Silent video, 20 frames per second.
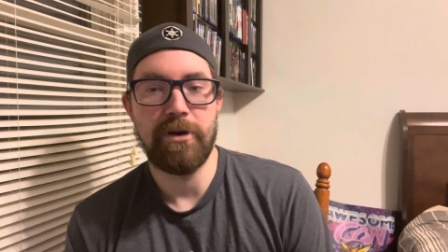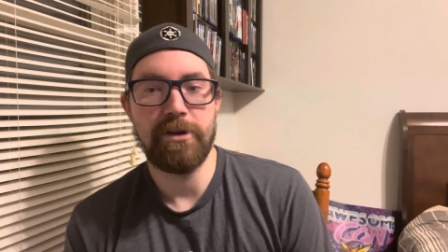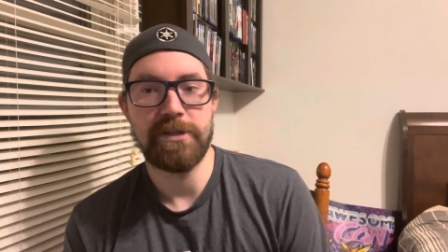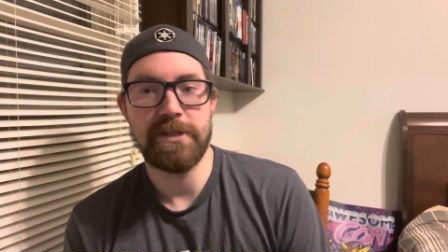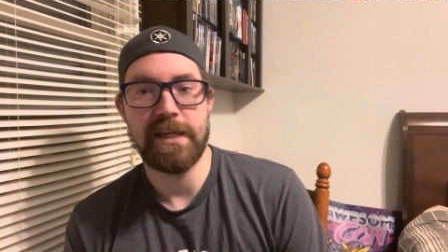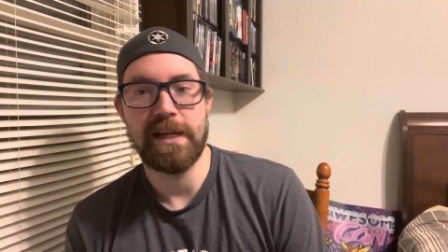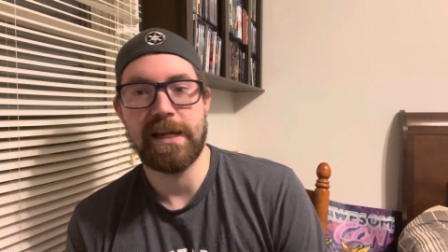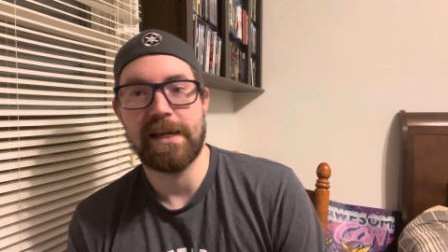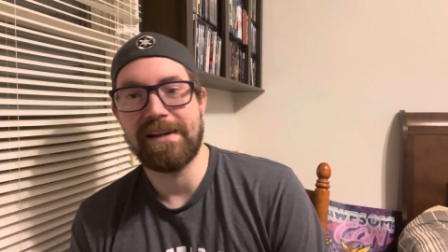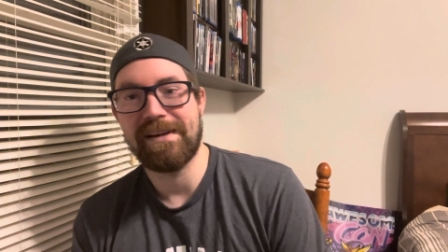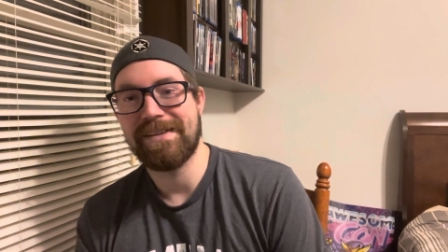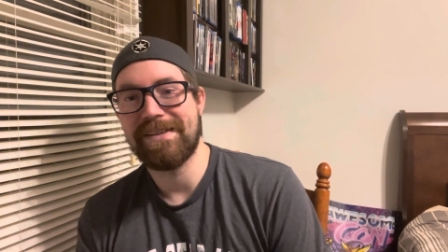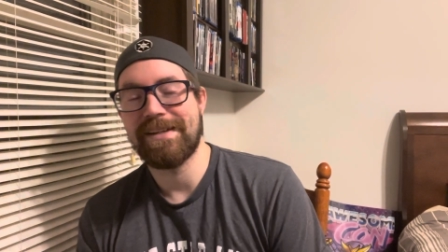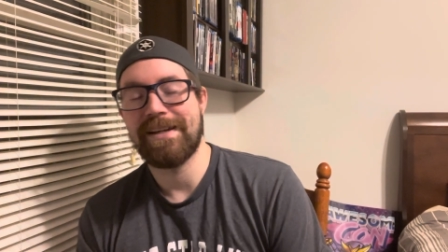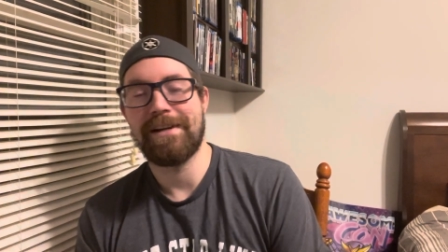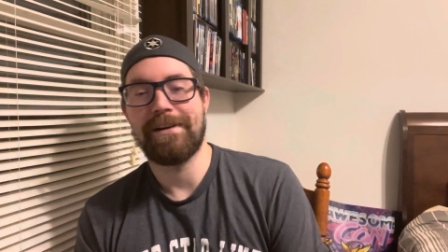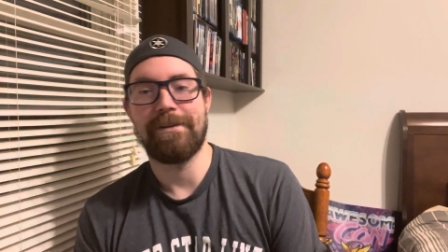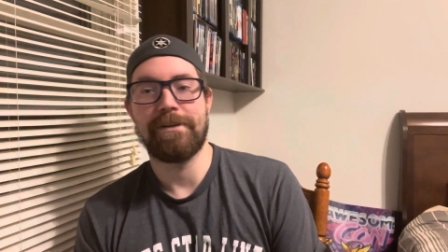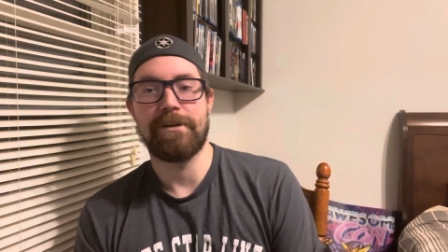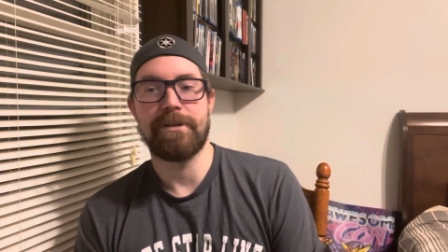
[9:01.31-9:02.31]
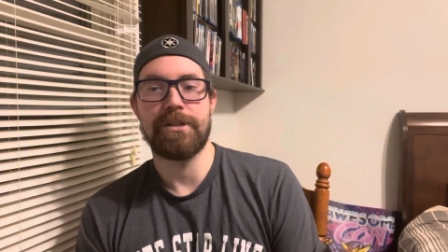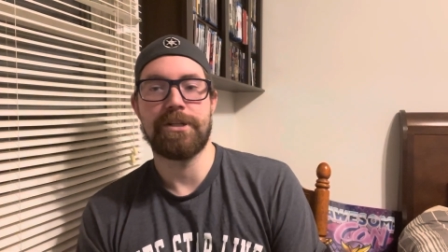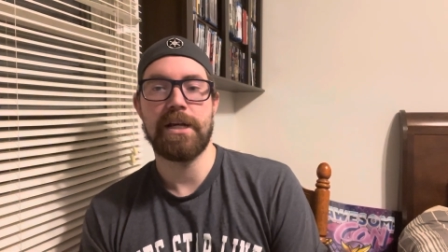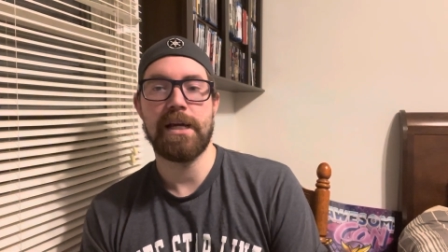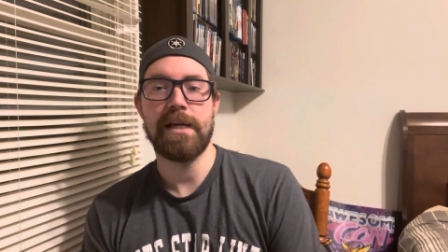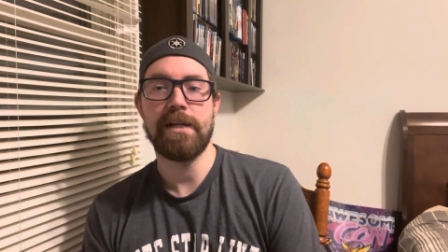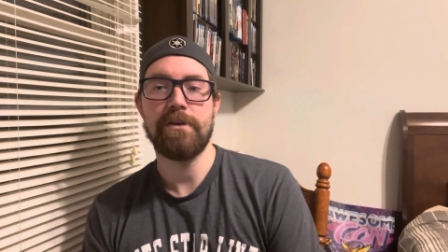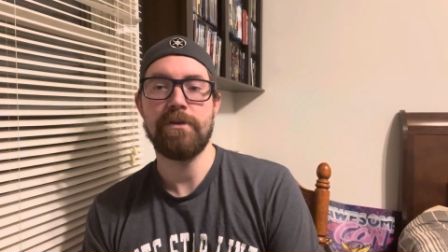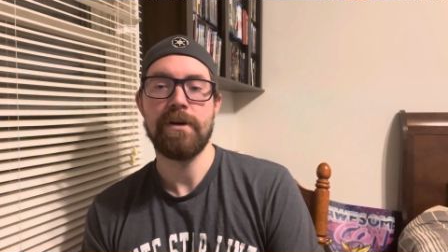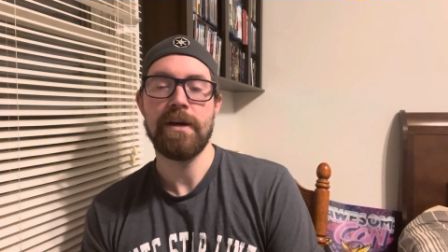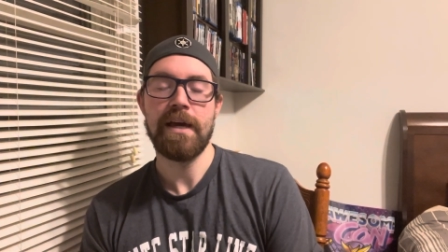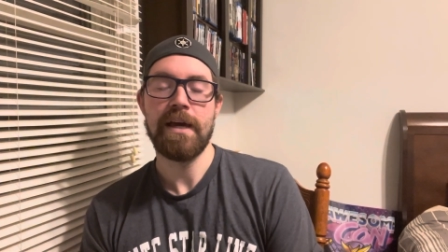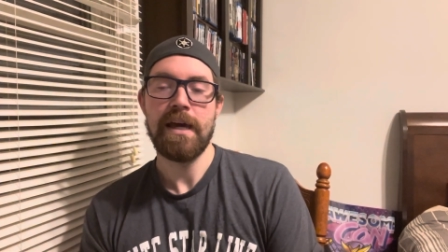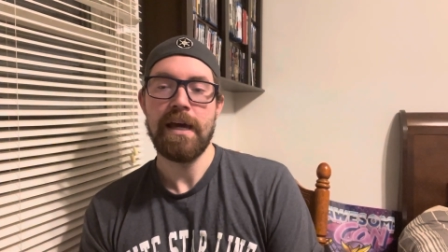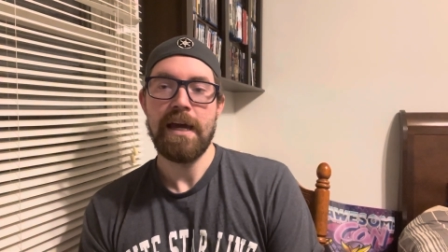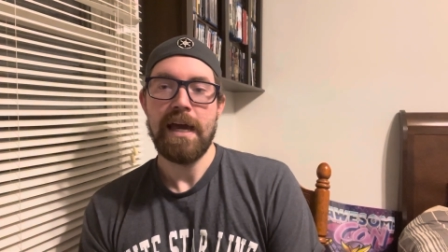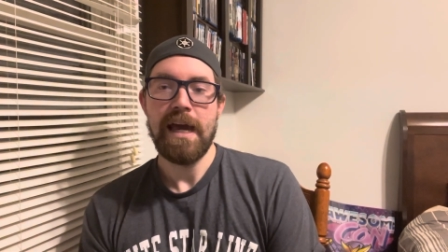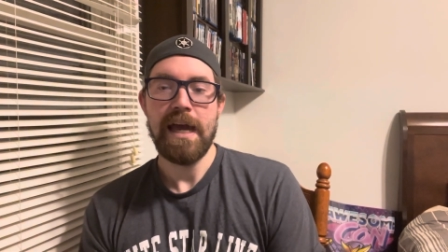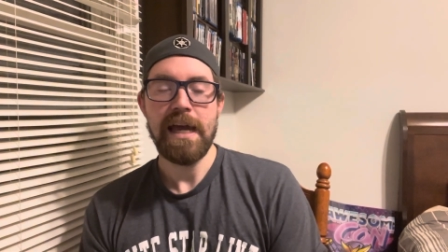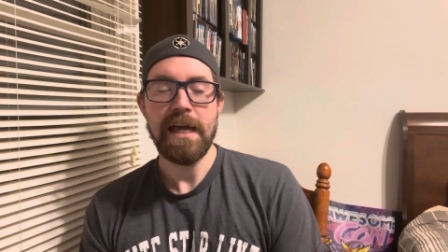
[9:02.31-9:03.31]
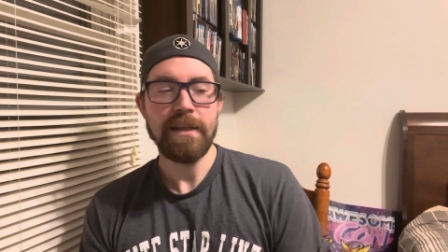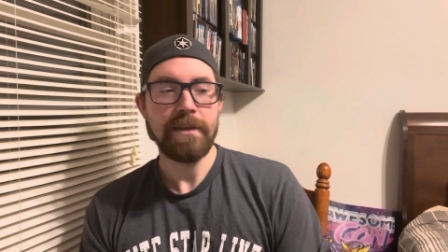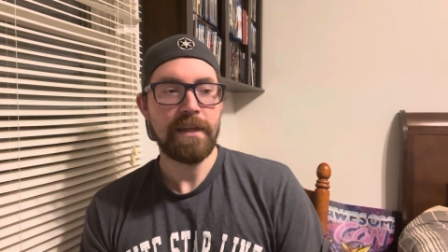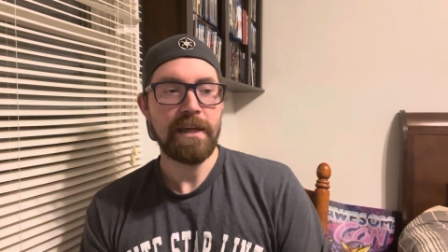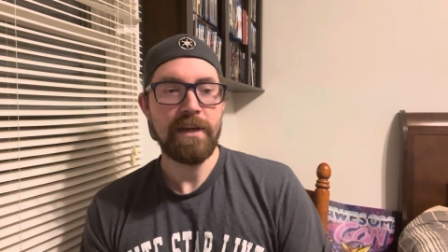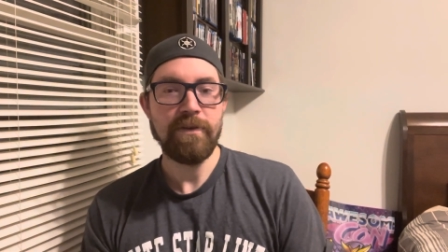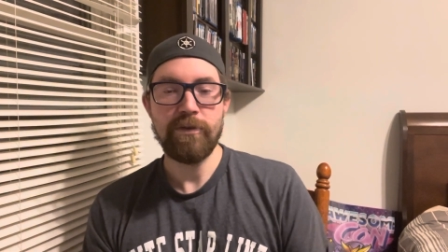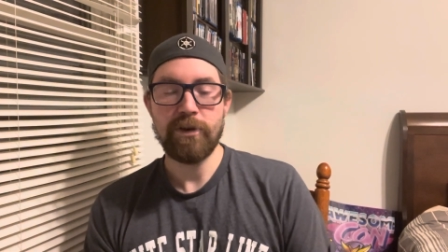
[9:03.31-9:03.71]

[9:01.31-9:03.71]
post any content here on the channel. And leave your